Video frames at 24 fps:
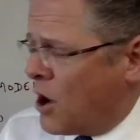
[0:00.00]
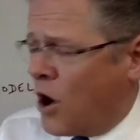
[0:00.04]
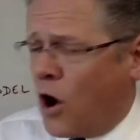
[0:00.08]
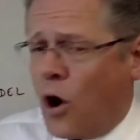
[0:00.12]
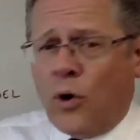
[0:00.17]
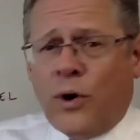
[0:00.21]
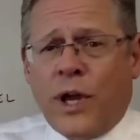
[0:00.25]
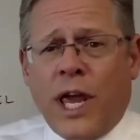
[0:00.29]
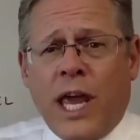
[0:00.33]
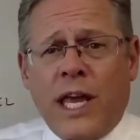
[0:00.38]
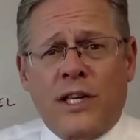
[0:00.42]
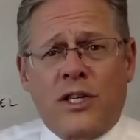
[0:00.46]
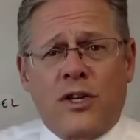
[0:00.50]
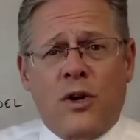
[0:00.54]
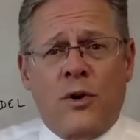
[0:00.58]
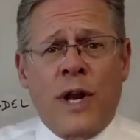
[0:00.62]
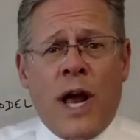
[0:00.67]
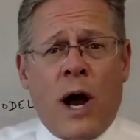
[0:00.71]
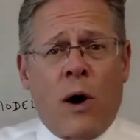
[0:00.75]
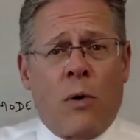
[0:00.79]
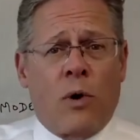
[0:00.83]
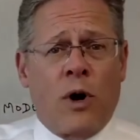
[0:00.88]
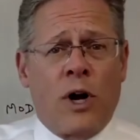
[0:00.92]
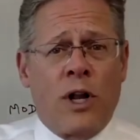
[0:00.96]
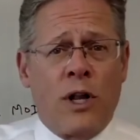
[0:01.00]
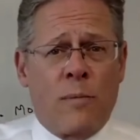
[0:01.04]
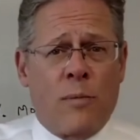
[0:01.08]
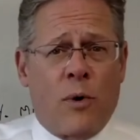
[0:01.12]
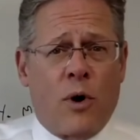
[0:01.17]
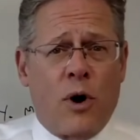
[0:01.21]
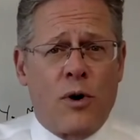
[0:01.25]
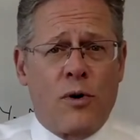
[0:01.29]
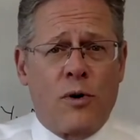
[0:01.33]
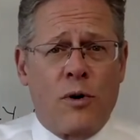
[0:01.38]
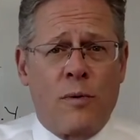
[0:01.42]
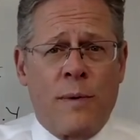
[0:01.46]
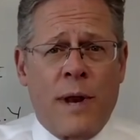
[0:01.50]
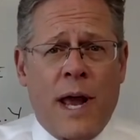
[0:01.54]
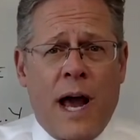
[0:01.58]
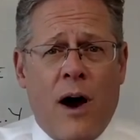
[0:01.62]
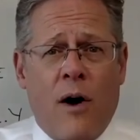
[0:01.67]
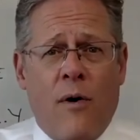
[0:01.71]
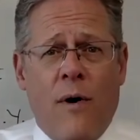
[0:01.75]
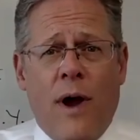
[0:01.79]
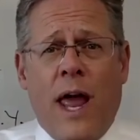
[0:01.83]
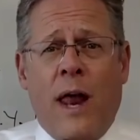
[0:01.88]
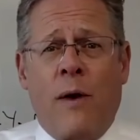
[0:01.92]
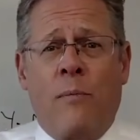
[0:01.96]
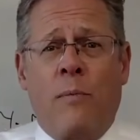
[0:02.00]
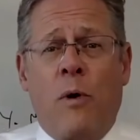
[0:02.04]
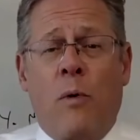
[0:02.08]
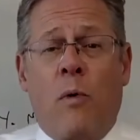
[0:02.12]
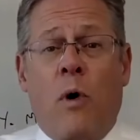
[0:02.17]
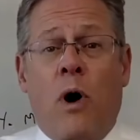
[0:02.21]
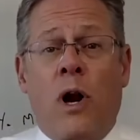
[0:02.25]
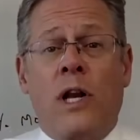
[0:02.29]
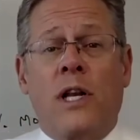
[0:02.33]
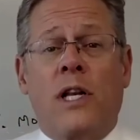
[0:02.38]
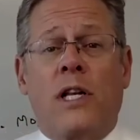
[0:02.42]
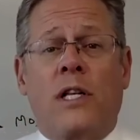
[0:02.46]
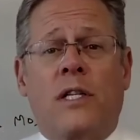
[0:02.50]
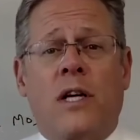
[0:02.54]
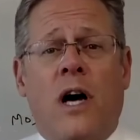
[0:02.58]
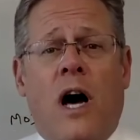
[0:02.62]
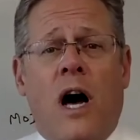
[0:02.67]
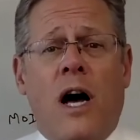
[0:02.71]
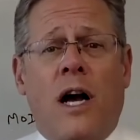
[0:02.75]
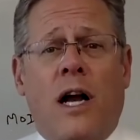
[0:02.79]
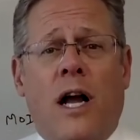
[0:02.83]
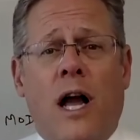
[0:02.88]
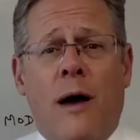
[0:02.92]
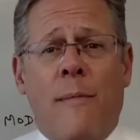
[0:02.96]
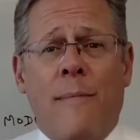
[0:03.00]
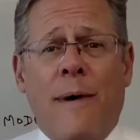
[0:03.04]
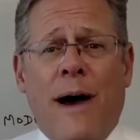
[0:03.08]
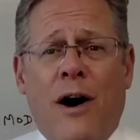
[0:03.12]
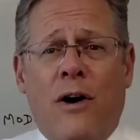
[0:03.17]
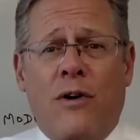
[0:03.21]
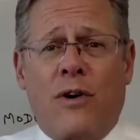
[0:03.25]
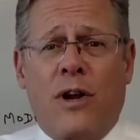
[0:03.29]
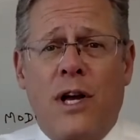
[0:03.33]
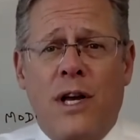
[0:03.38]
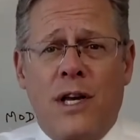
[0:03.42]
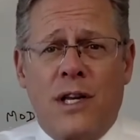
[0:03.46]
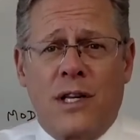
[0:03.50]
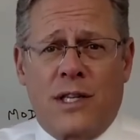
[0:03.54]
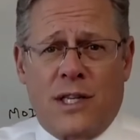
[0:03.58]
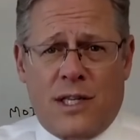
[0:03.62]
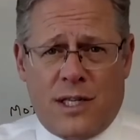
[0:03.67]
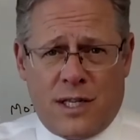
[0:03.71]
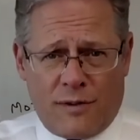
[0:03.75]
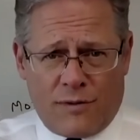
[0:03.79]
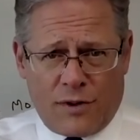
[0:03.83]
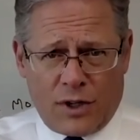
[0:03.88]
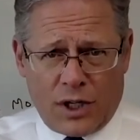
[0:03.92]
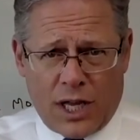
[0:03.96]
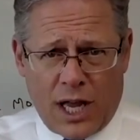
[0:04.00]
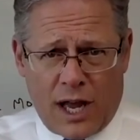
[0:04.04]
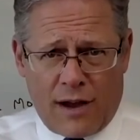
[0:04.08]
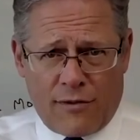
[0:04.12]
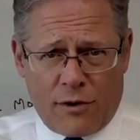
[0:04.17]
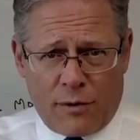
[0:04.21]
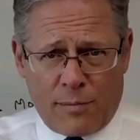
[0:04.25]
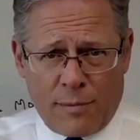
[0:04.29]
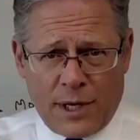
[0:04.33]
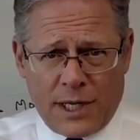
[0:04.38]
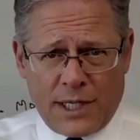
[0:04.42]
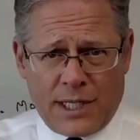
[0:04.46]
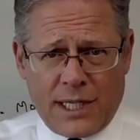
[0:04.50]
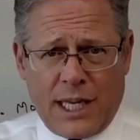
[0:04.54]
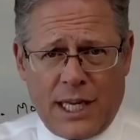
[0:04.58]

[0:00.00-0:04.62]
Okay, so now we're in the boardroom now, and we wanted to talk about civil government.